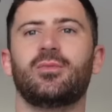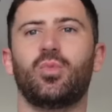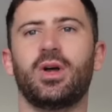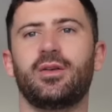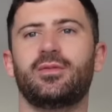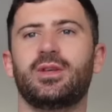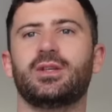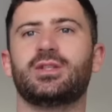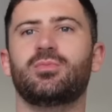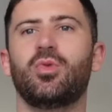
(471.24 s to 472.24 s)
one of
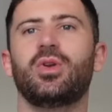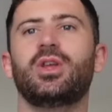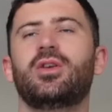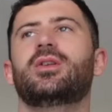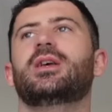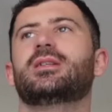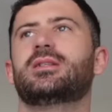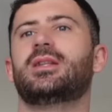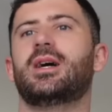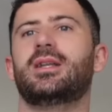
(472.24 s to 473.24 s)
the smaller units
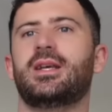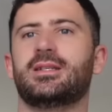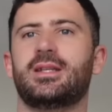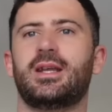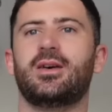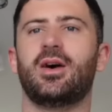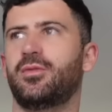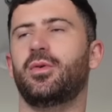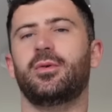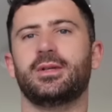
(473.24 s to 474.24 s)
done yesterday night
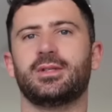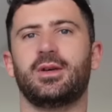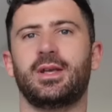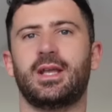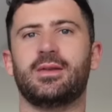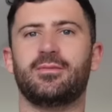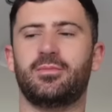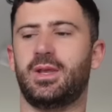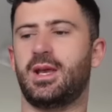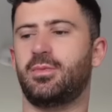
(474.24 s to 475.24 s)
before we went to go and get them
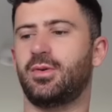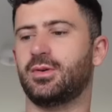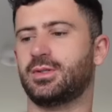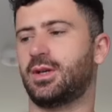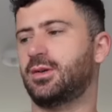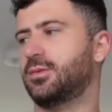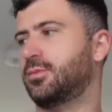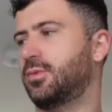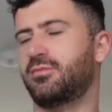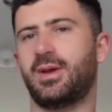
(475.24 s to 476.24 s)
from the airport so
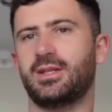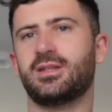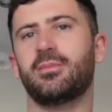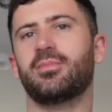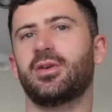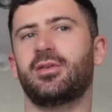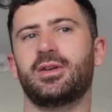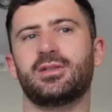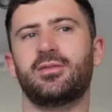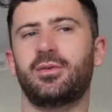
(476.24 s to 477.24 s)
we've made some
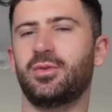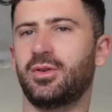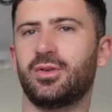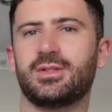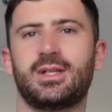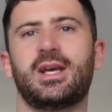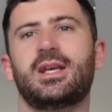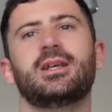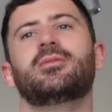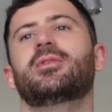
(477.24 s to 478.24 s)
progress. If we would have gone
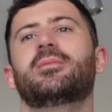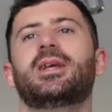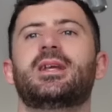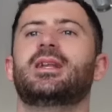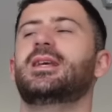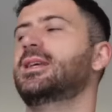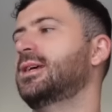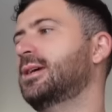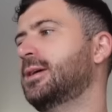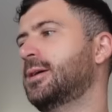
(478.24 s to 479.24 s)
today we wouldn't have made any.
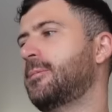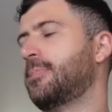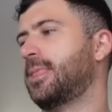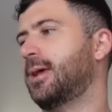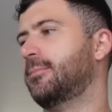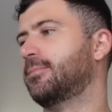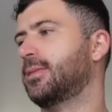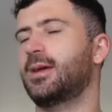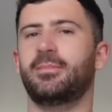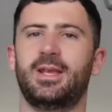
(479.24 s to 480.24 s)

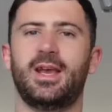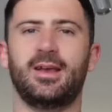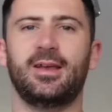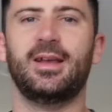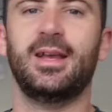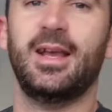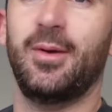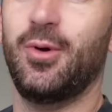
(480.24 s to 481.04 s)
Um, but yeah, it